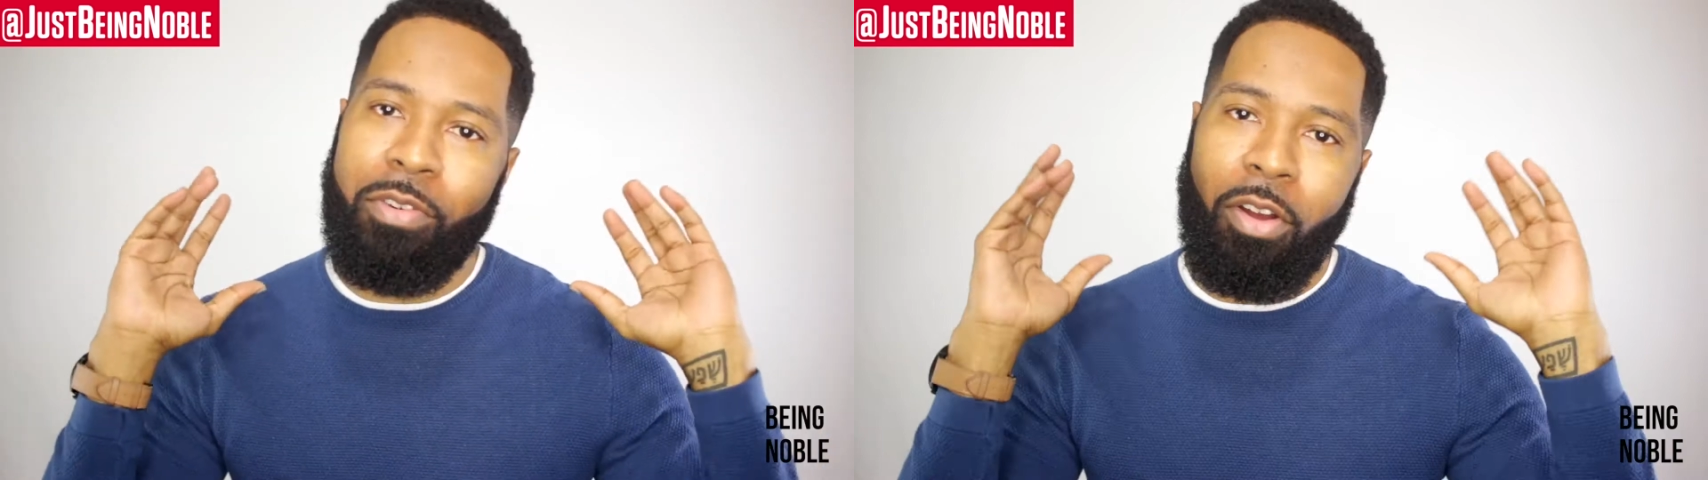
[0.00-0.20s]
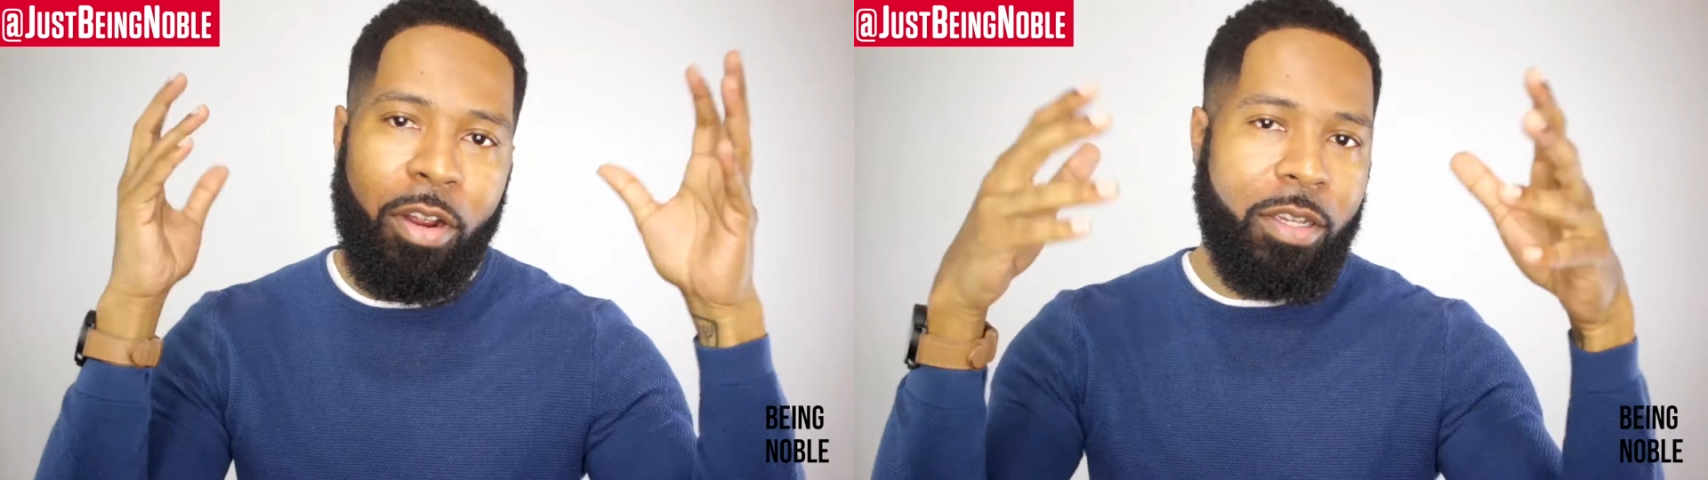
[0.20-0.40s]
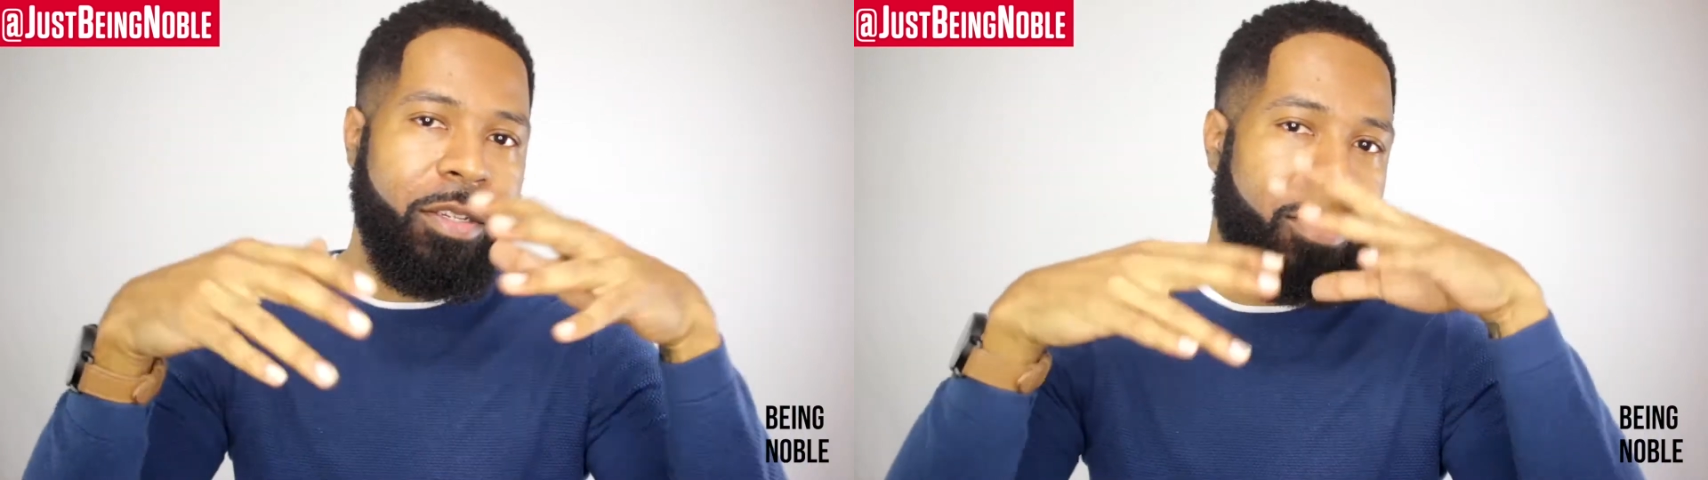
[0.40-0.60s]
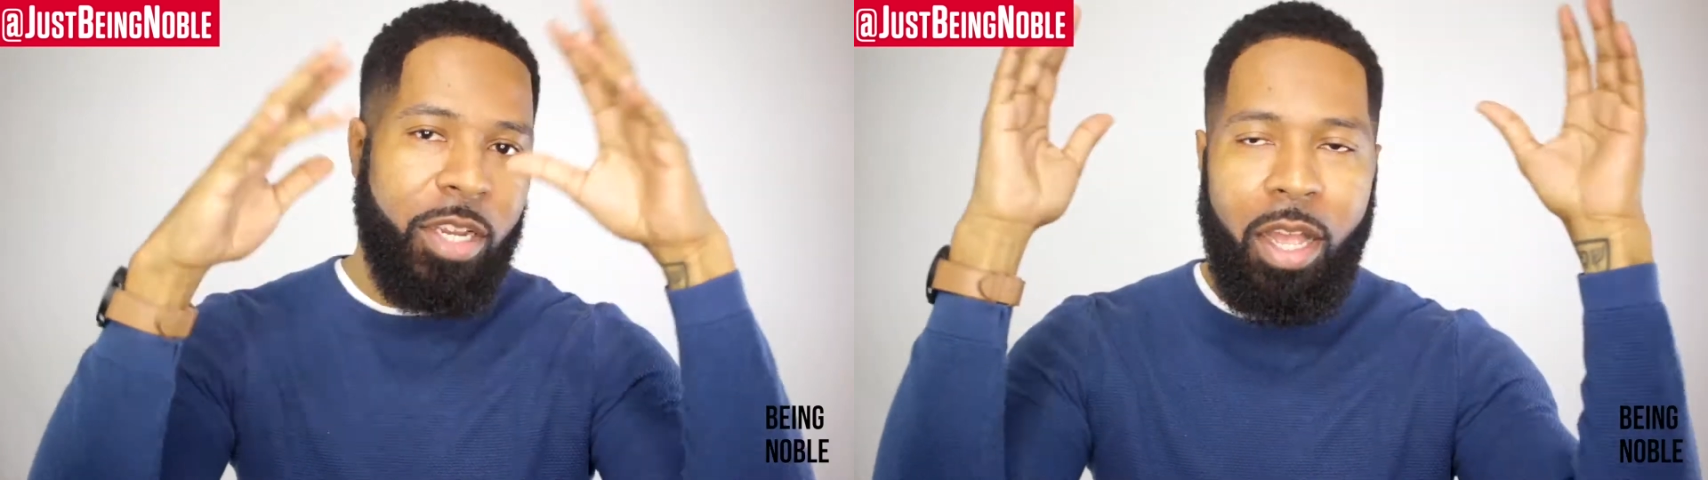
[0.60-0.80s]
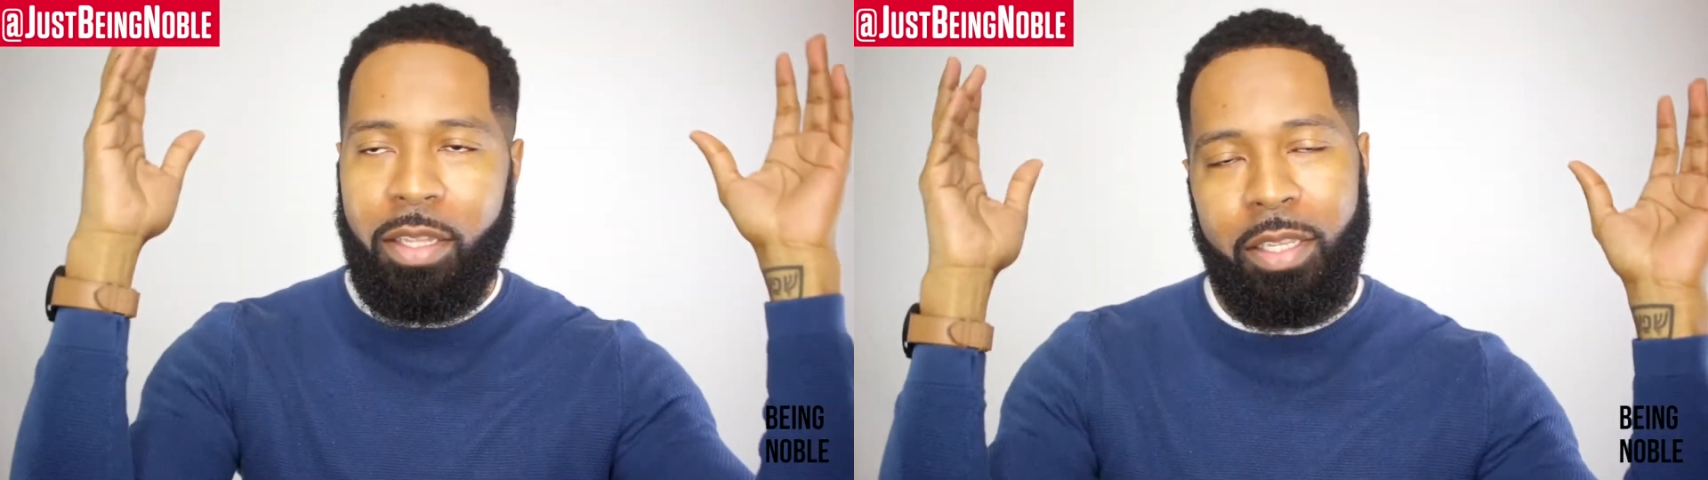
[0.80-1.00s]
you dark and
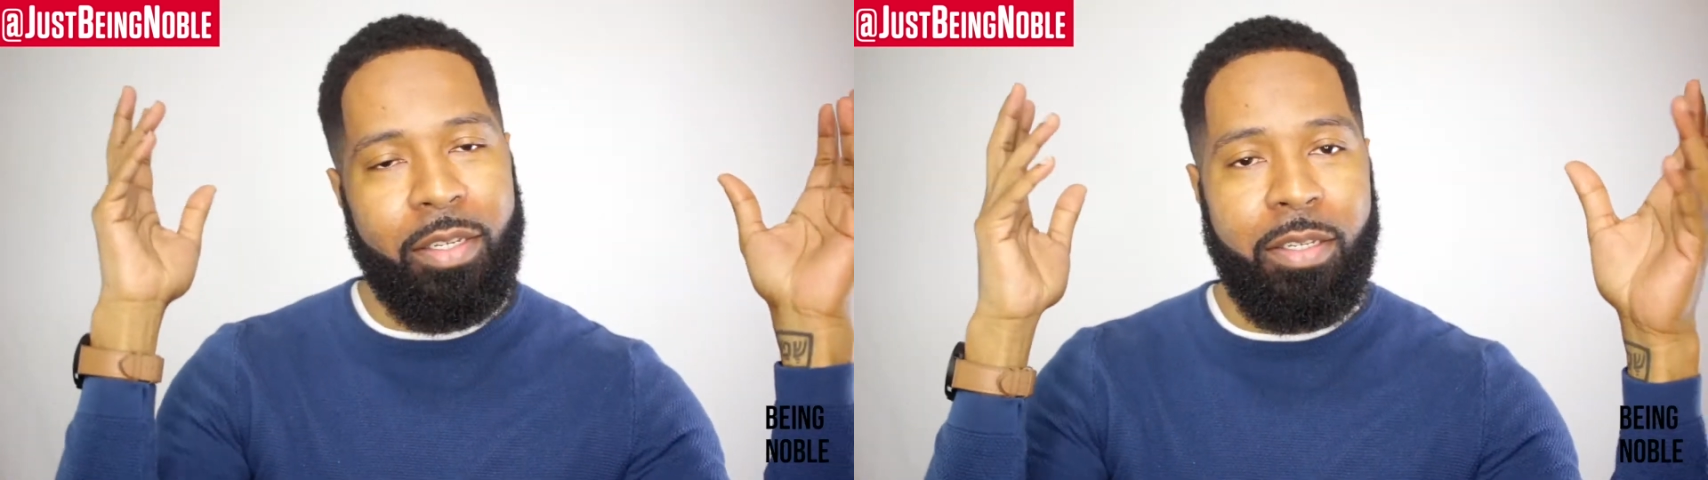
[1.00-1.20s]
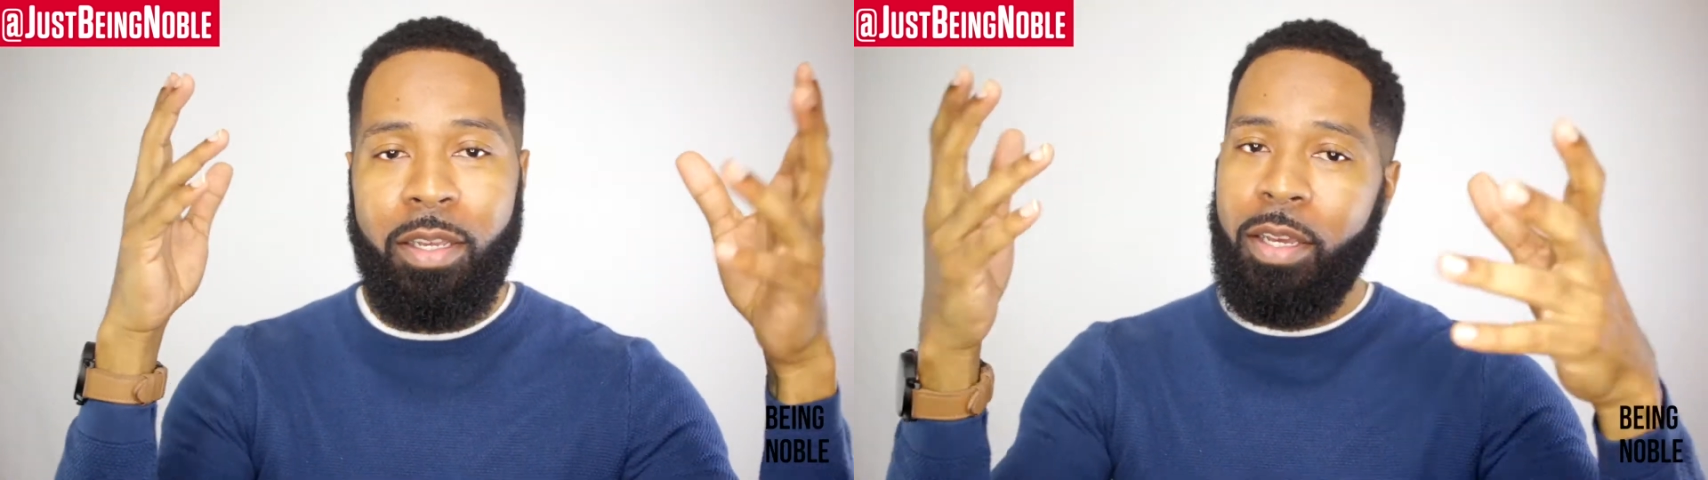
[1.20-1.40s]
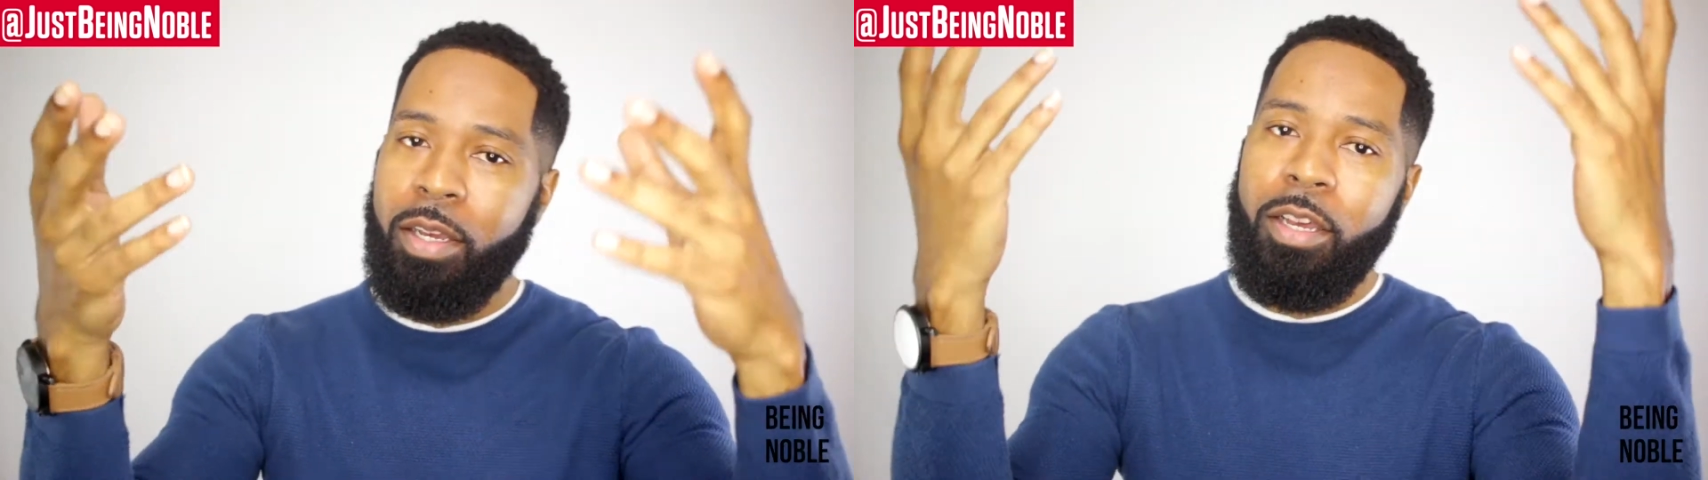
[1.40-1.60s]
chocolate and